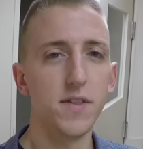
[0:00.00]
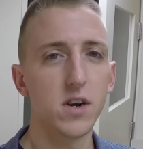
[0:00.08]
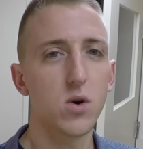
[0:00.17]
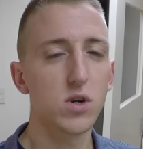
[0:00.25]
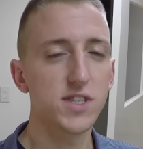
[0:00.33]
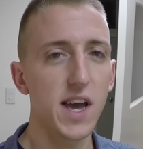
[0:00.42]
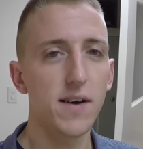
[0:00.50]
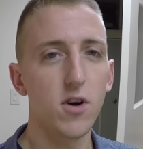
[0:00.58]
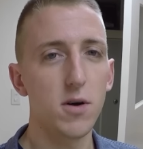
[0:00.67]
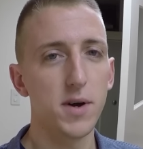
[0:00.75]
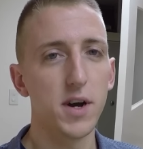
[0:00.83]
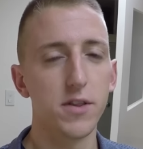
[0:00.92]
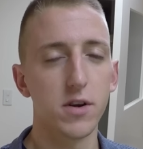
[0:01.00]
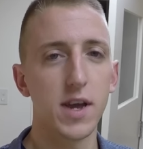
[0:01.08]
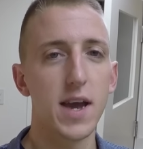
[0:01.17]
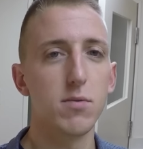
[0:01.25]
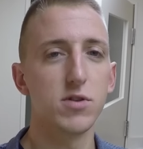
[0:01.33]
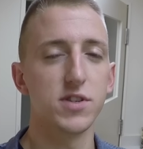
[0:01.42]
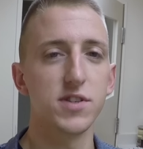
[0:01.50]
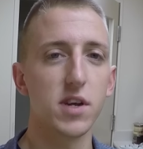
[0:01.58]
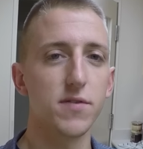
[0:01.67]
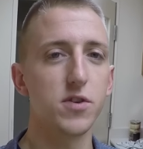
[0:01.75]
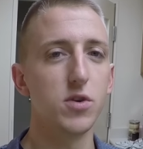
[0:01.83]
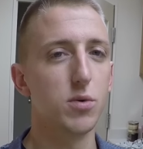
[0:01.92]
then of course I have all my other cameras and
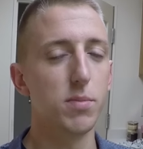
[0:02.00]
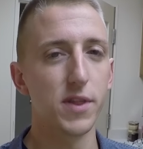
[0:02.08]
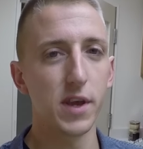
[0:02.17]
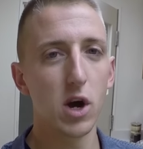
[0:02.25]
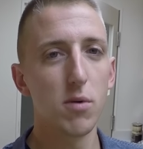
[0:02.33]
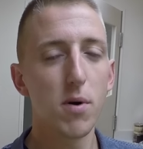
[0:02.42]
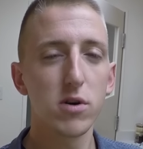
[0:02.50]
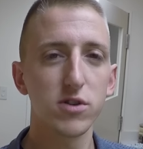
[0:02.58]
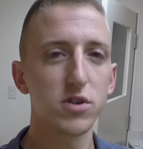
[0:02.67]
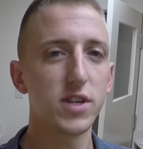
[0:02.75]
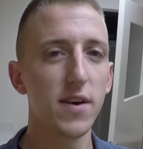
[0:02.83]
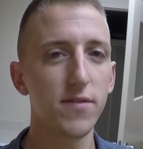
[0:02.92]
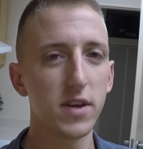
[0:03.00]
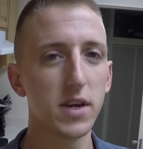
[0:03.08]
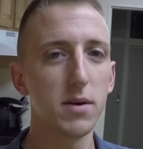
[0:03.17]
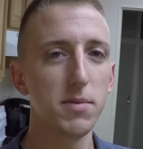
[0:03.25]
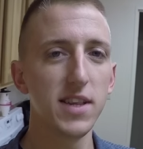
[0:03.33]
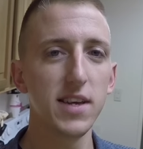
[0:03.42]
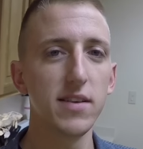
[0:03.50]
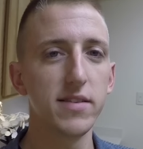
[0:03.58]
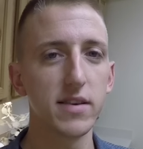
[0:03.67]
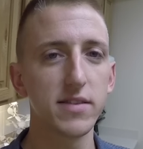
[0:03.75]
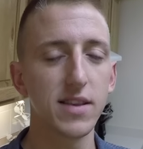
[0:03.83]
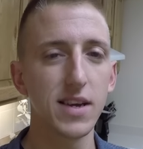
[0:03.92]
stuff too, but the GoPros are definitely going to be the
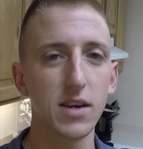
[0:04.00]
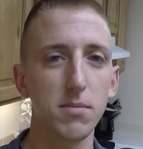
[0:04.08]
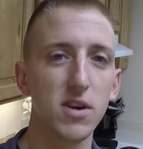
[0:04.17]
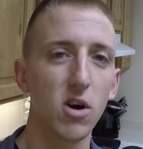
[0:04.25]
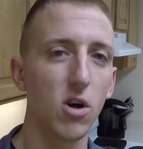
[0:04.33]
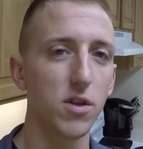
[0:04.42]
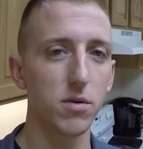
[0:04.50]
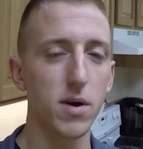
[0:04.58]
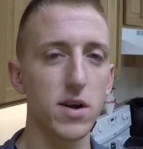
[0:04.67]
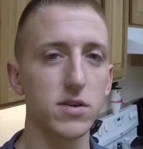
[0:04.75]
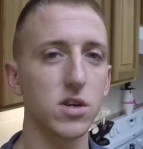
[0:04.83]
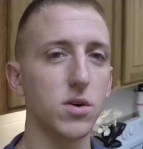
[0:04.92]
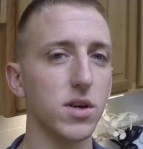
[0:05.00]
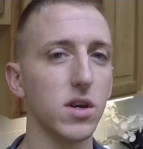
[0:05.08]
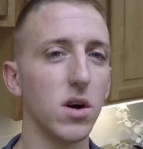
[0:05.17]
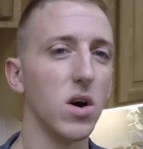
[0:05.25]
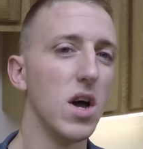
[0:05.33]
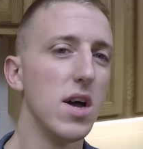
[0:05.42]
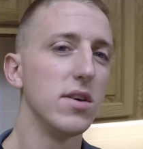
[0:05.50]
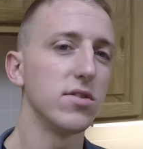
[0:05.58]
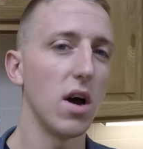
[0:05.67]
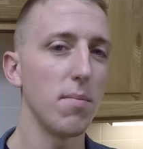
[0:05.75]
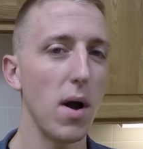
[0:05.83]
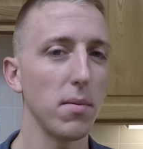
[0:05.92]
easiest thing to be hauling around Tokyo.
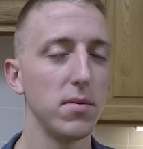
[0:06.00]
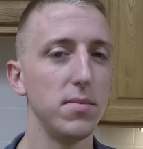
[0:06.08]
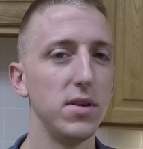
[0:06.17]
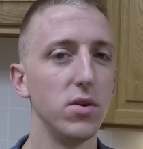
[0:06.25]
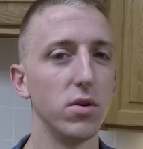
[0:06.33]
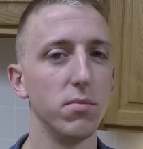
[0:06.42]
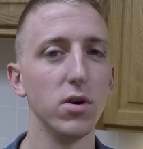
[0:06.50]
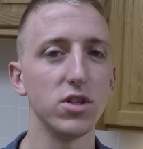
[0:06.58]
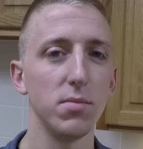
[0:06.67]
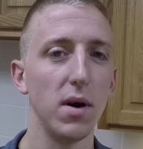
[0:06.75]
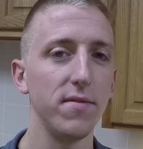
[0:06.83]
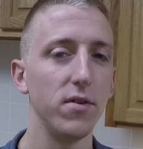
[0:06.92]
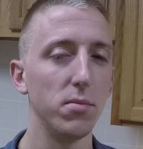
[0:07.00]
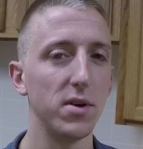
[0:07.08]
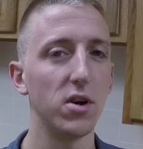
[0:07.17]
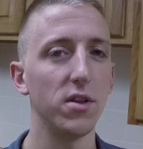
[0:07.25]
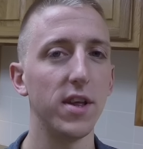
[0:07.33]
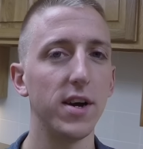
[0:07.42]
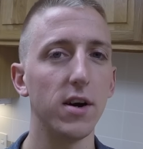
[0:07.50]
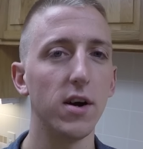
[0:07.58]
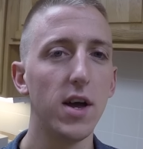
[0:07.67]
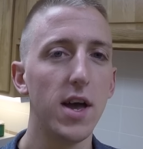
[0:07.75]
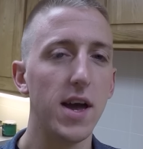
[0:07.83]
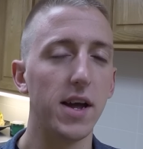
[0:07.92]
So I'll probably be doing most of my filming on
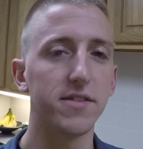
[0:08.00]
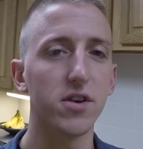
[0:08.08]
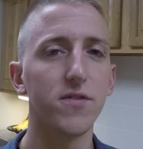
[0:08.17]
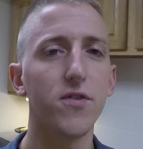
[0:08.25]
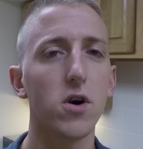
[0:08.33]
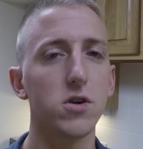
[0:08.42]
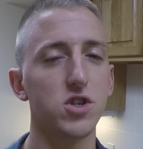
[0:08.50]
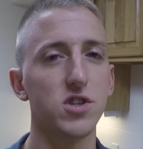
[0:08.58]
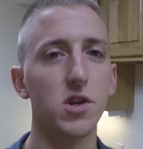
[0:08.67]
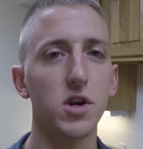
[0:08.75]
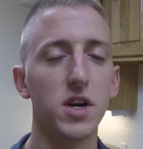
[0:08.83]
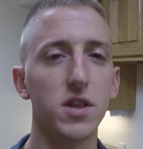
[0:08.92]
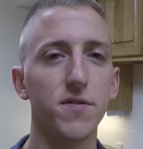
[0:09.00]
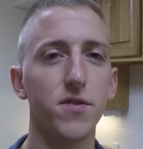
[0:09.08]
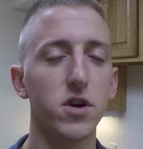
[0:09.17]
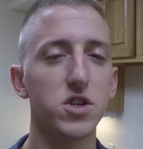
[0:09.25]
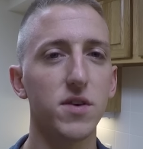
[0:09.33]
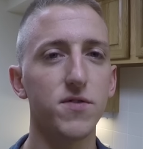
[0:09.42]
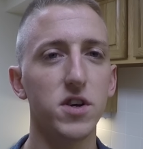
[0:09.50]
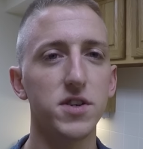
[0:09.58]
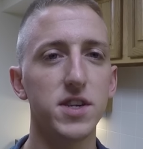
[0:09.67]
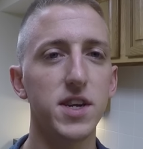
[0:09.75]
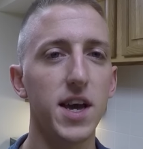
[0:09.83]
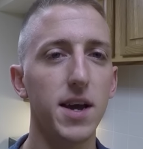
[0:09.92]
there. And so far, just looking at the footage I've done
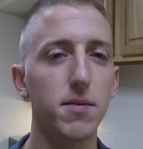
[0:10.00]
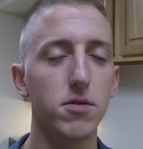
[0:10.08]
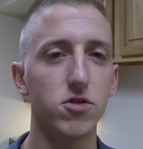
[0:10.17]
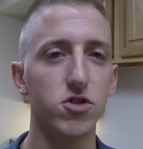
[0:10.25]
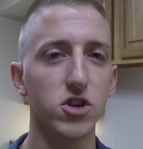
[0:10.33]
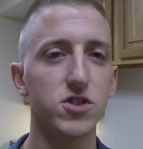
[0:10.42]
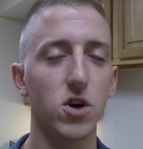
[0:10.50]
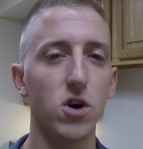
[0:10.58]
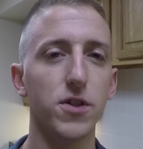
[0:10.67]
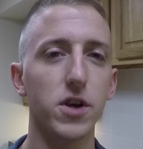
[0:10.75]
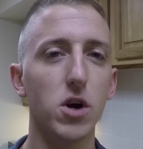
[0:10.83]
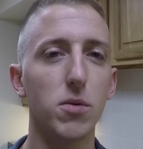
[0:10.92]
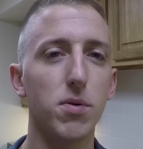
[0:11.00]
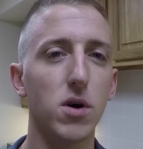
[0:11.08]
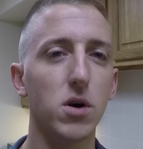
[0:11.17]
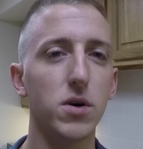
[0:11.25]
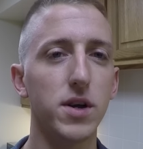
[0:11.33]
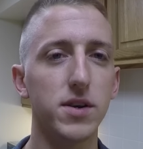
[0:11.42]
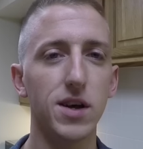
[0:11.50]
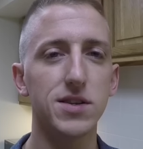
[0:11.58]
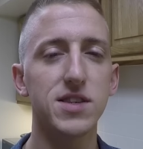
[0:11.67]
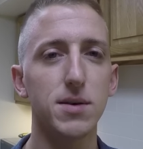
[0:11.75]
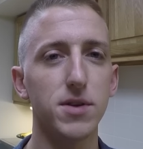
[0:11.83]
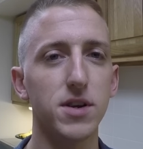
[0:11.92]
today, just on the GoPro, it
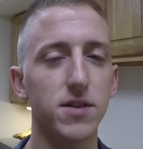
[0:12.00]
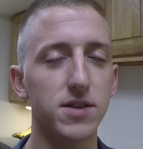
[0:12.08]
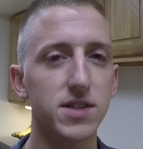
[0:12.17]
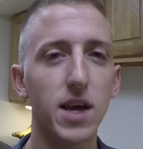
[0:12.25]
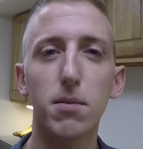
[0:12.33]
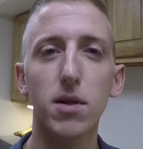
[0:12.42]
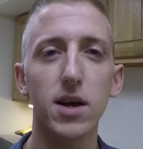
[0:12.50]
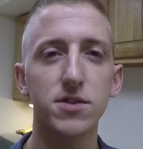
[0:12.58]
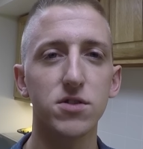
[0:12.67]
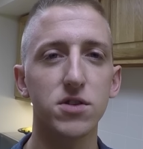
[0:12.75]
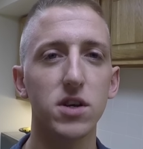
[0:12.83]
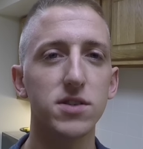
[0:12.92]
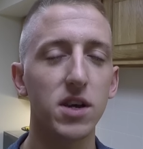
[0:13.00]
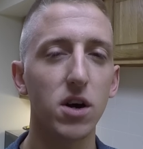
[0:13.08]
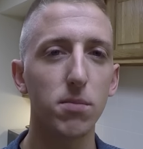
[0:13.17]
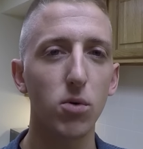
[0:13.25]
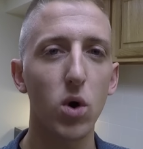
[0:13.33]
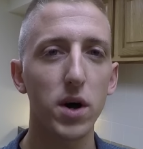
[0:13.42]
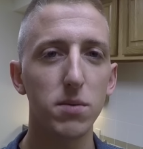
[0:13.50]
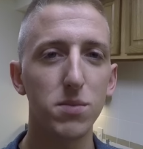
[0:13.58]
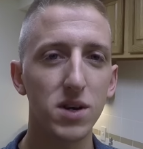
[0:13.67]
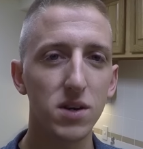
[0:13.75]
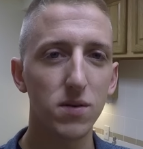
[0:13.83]
does seem that the stabilizer does help quite a bit.